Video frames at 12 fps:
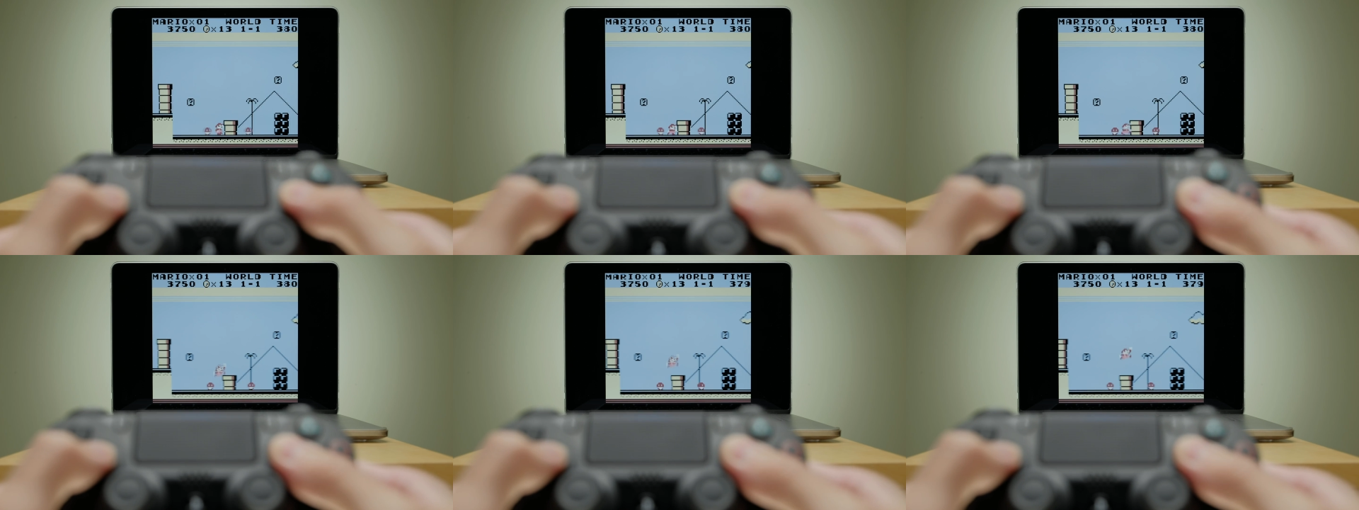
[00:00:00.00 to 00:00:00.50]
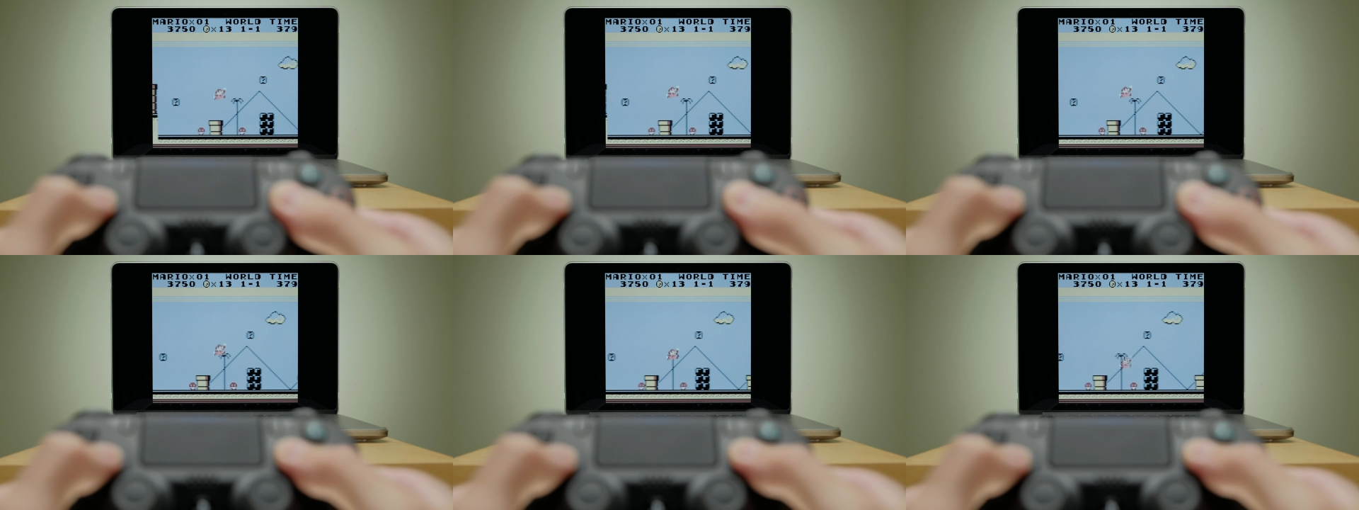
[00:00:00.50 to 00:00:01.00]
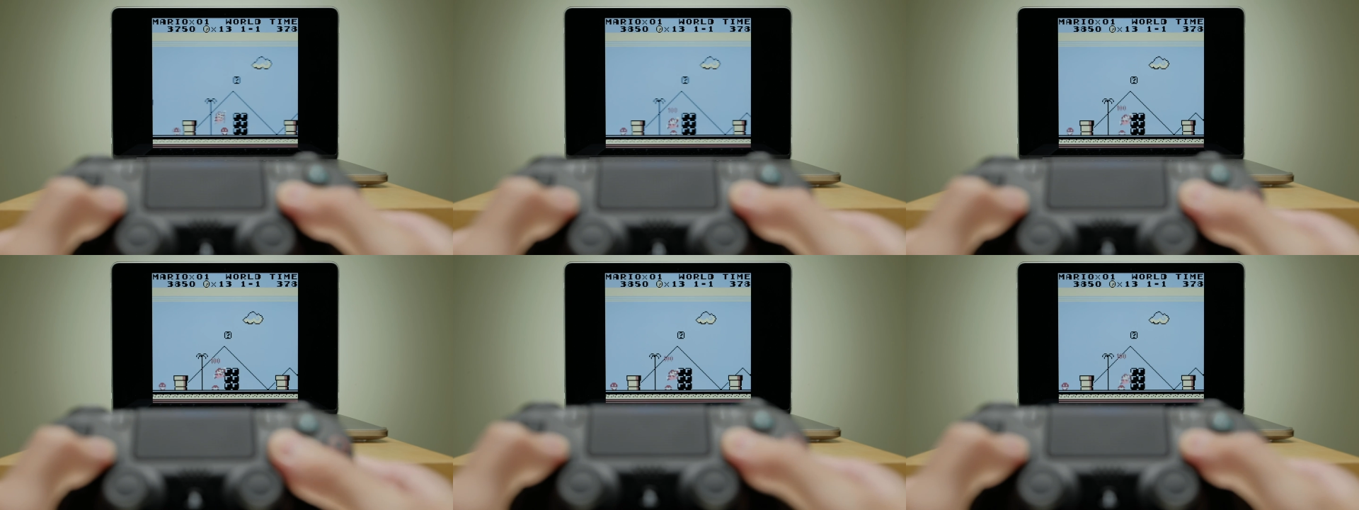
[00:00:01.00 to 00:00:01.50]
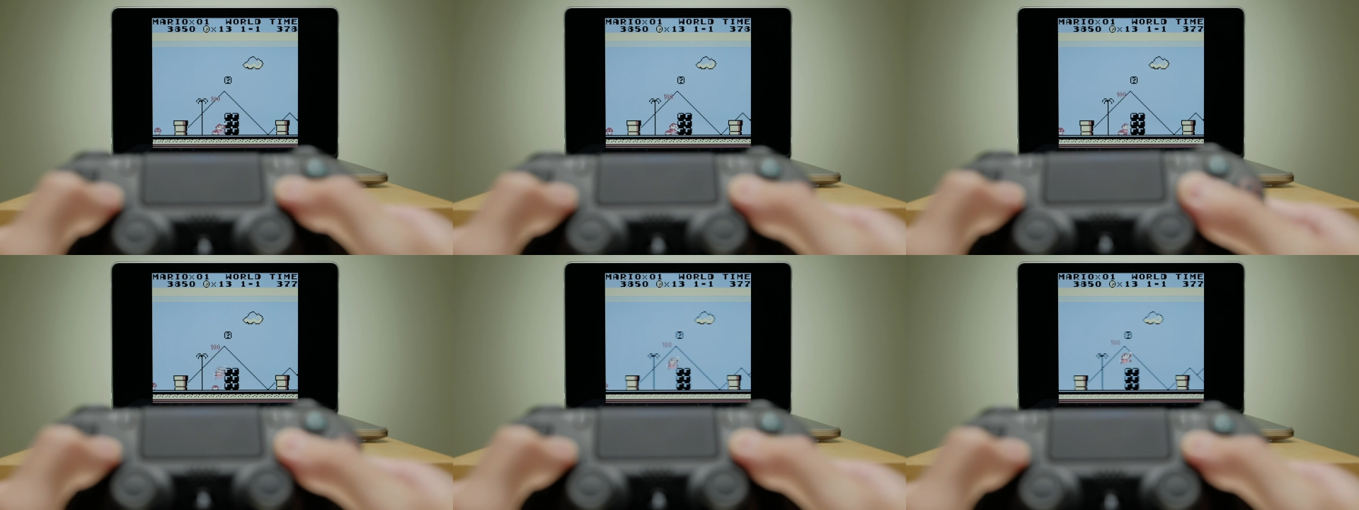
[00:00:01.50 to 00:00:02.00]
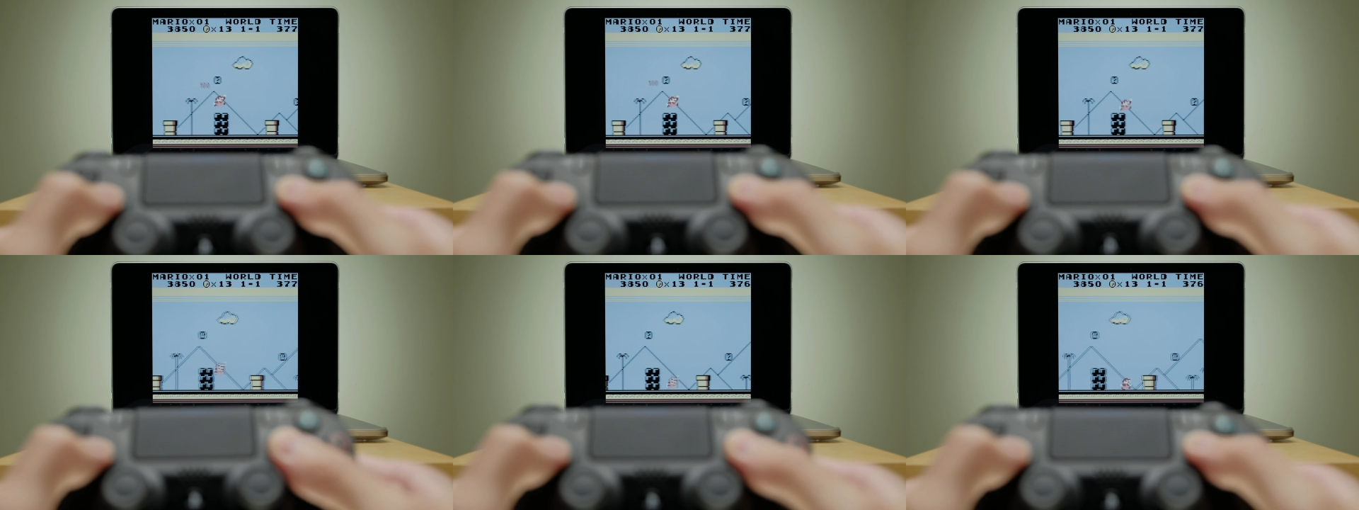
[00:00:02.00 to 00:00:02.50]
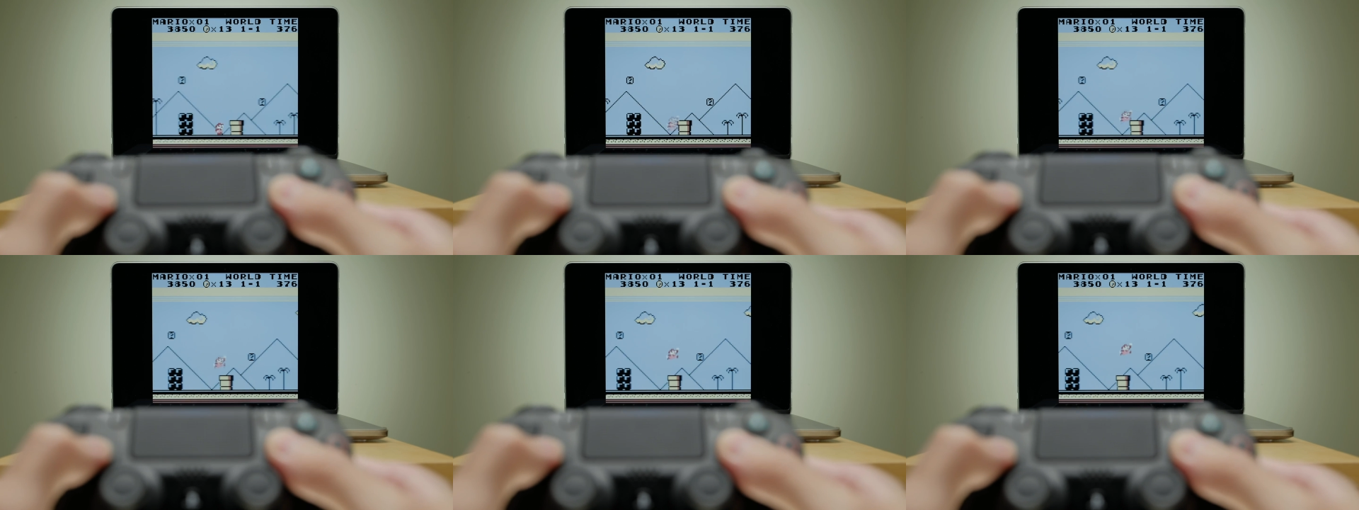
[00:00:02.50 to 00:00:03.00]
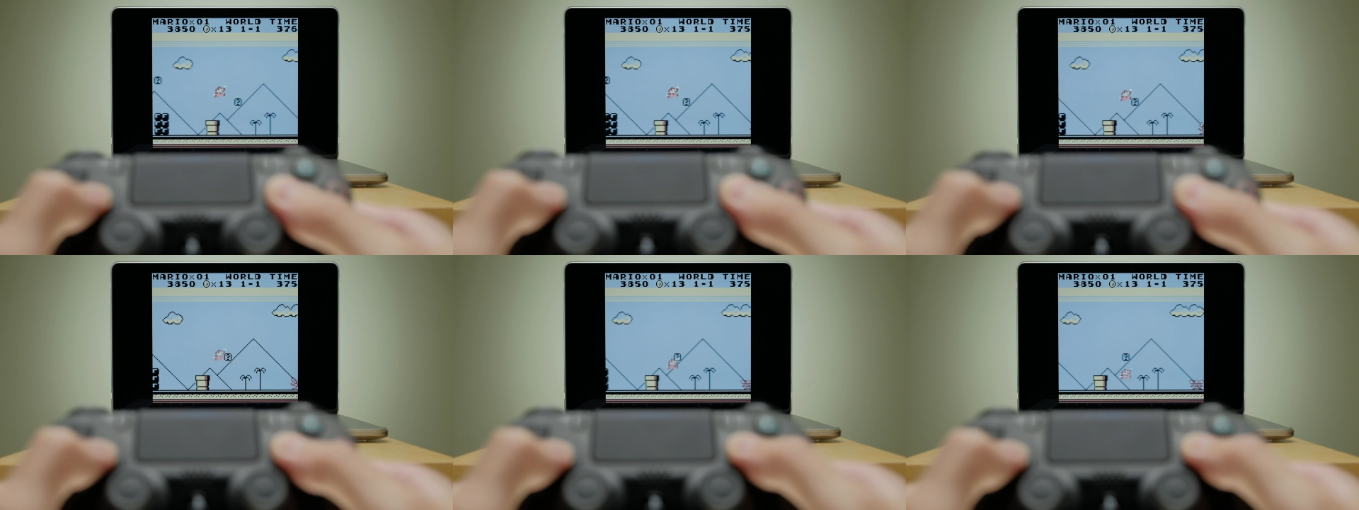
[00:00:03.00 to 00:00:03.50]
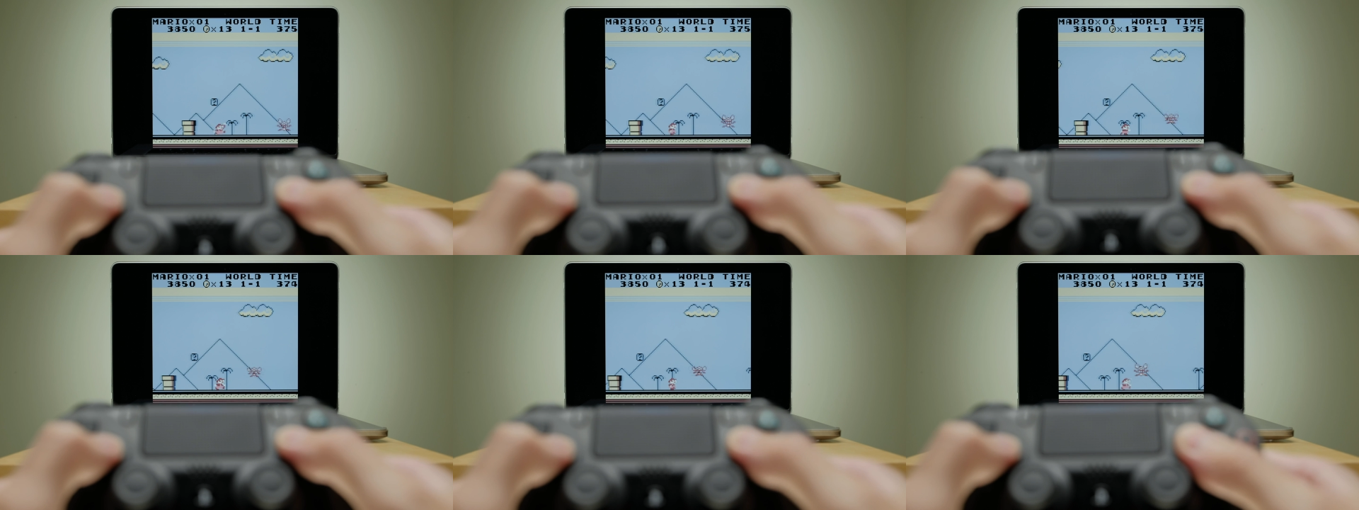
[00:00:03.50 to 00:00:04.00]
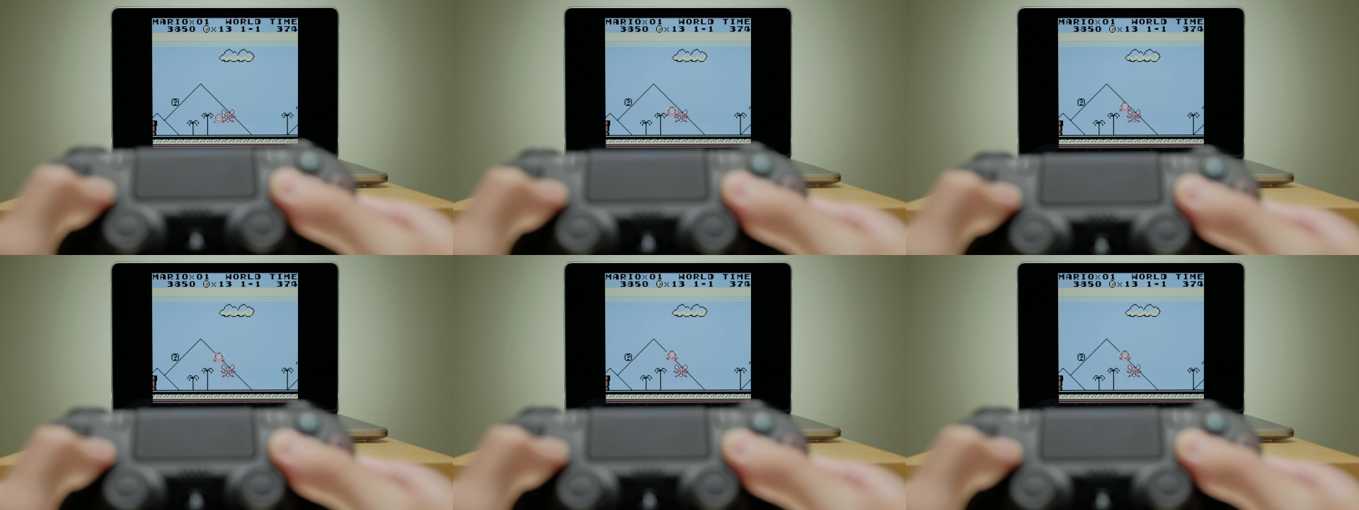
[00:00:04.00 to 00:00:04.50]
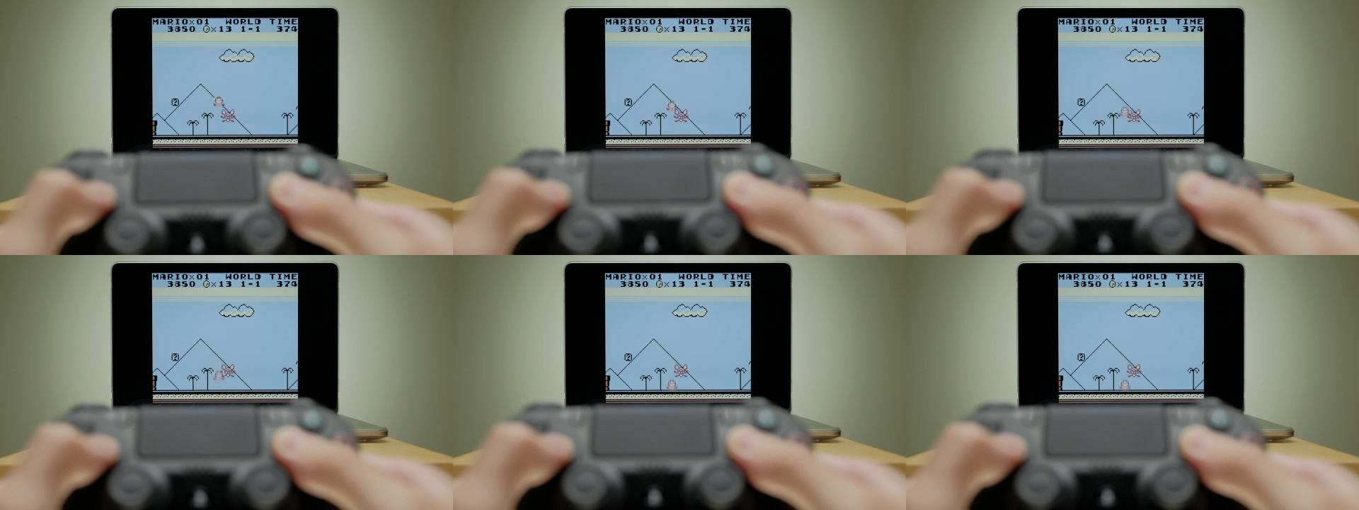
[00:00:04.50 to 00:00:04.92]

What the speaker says: No face is visible, so there are no lips to read.